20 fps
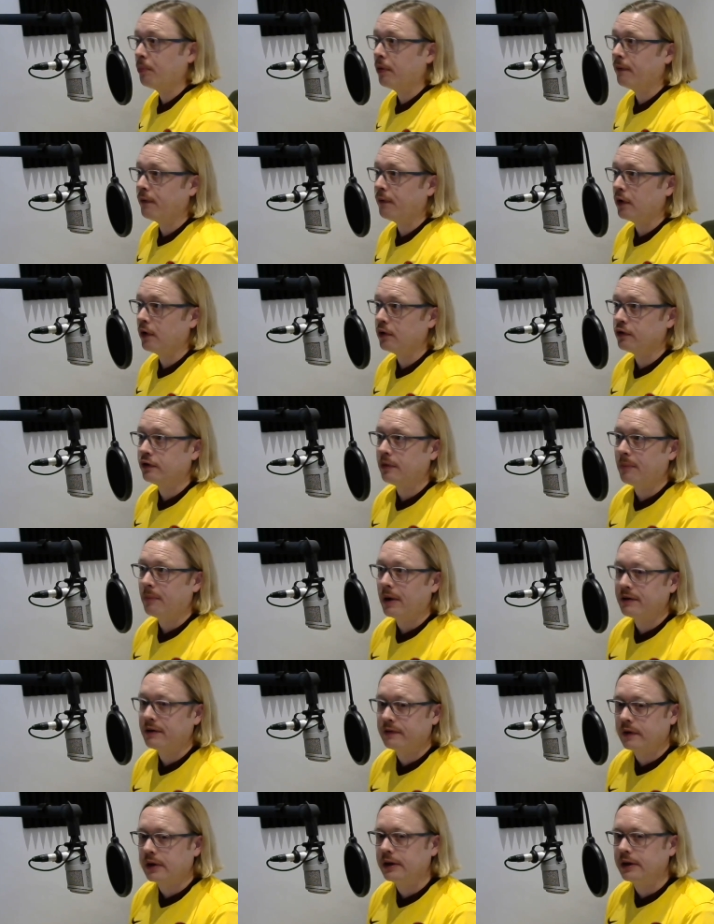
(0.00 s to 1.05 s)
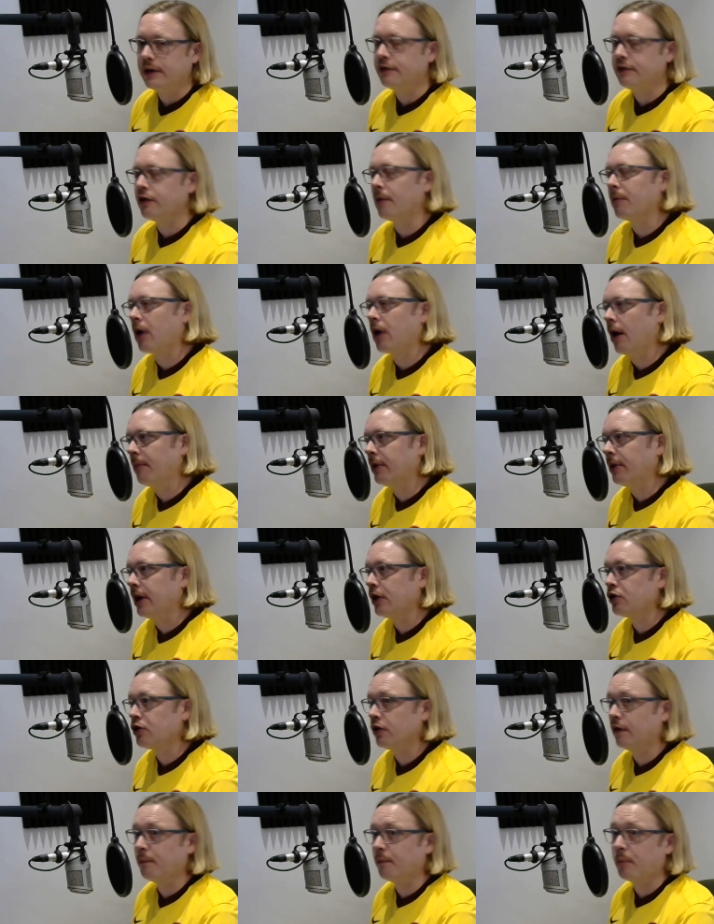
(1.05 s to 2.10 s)
prefers domestically, some
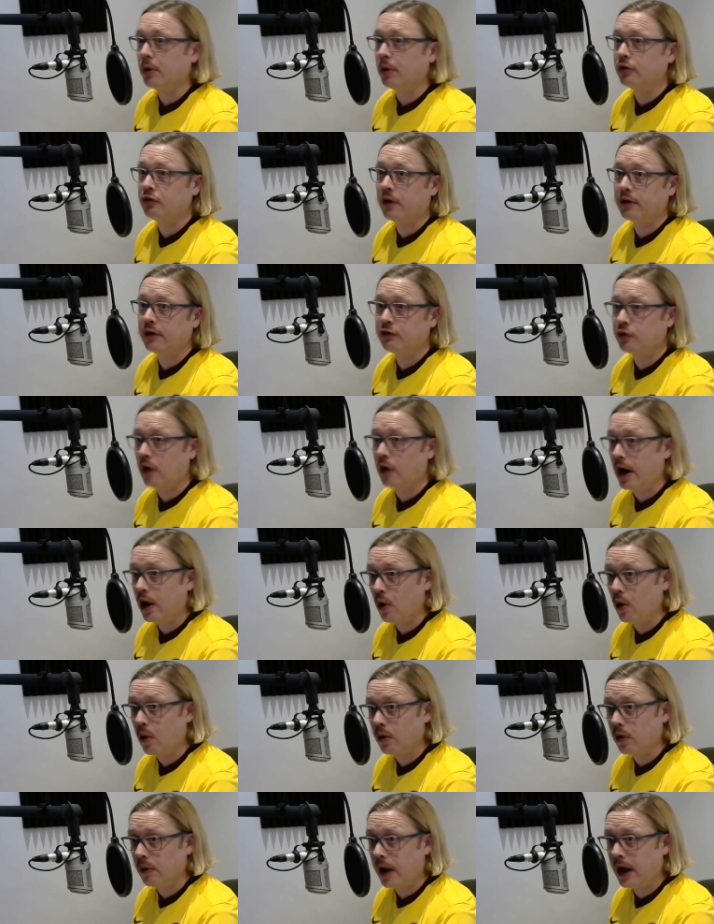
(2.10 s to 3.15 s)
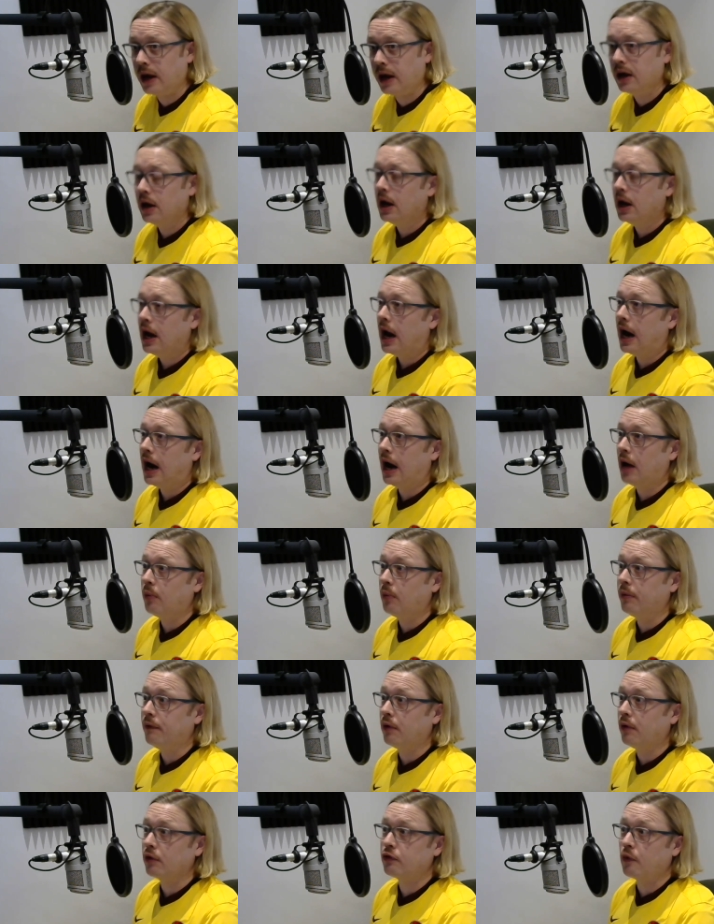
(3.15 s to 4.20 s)
combination of Bertrand Traore. Uh,
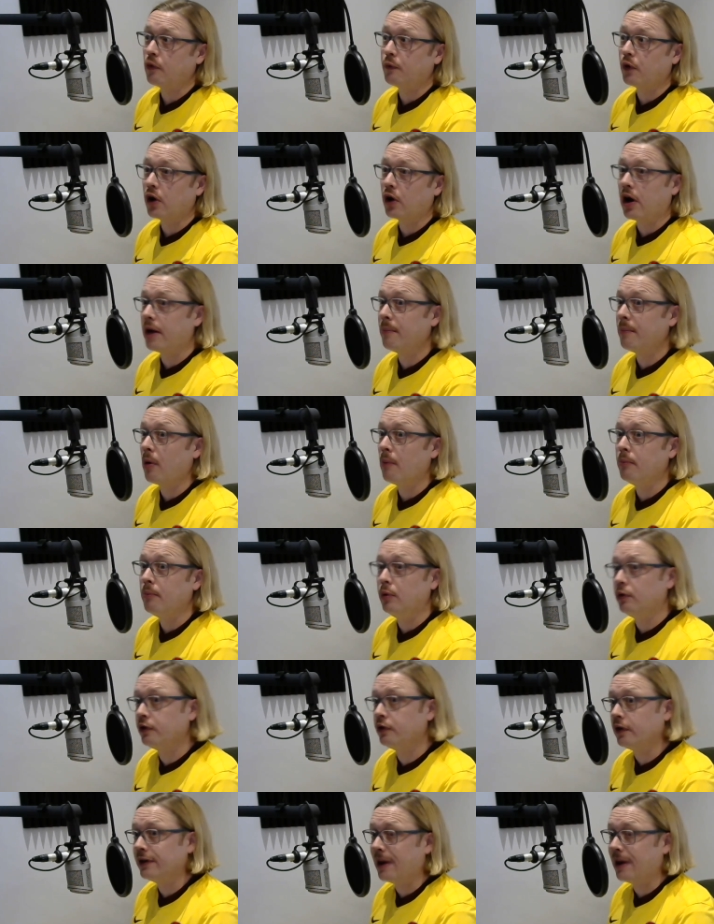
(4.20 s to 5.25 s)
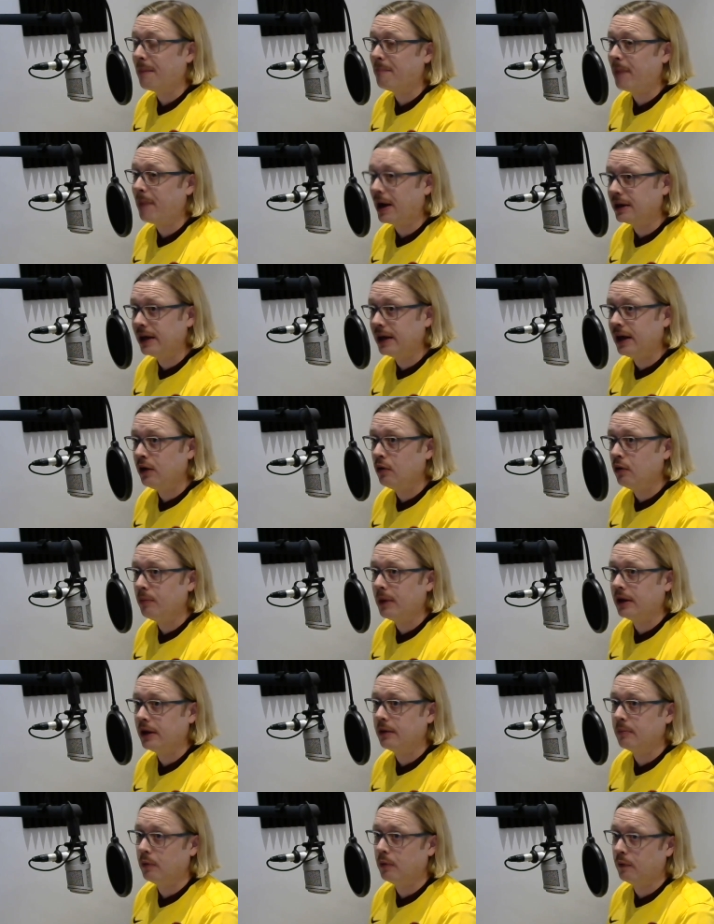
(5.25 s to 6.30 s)
we've also forgotten about Musa Dembele, who
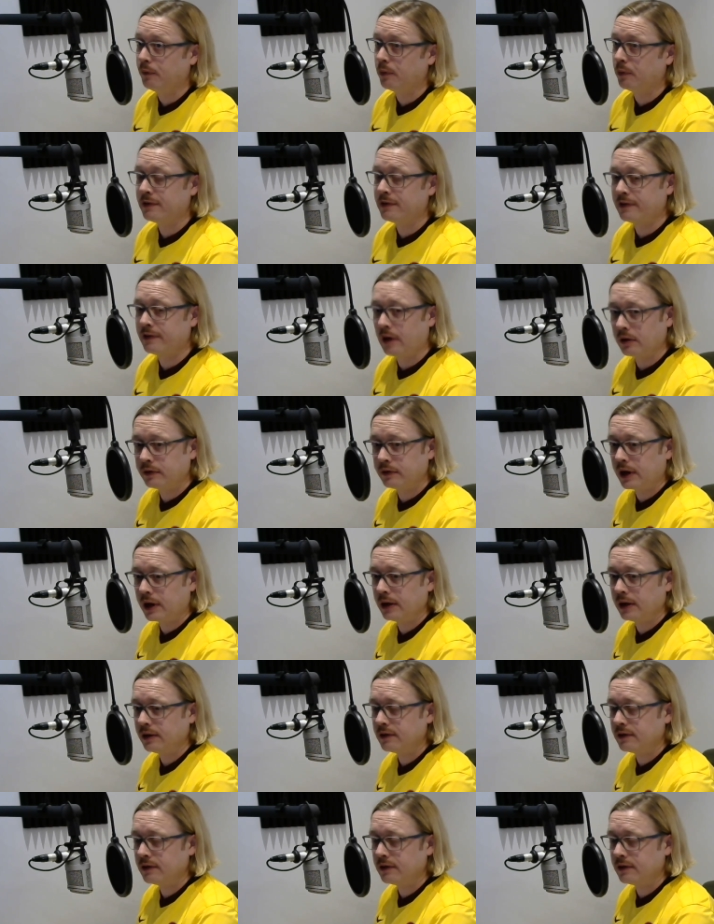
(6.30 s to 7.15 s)
made the move from Celtic in the